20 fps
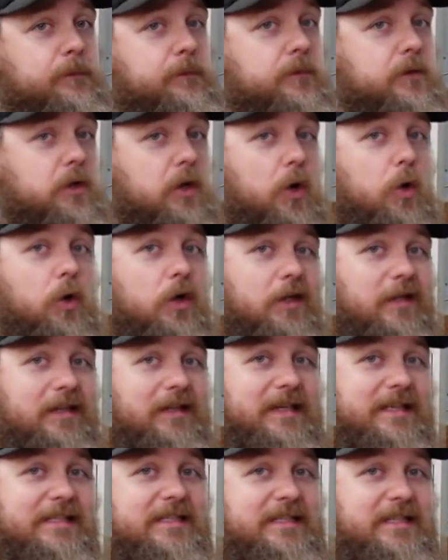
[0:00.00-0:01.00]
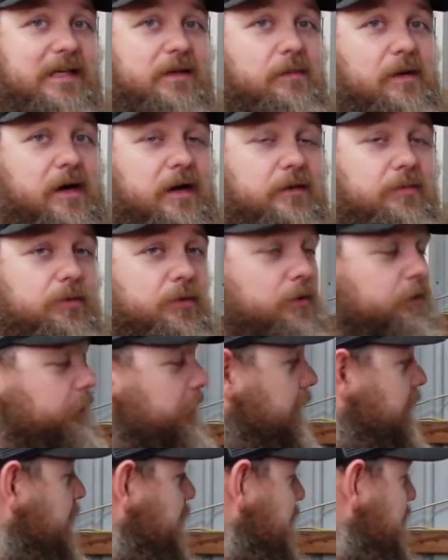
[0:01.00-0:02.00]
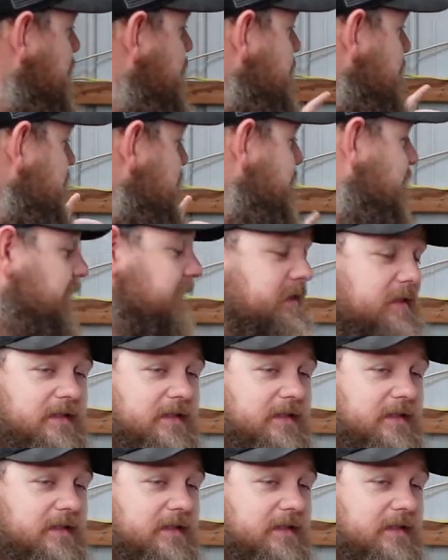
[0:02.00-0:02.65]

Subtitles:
so let's see about improving. In the next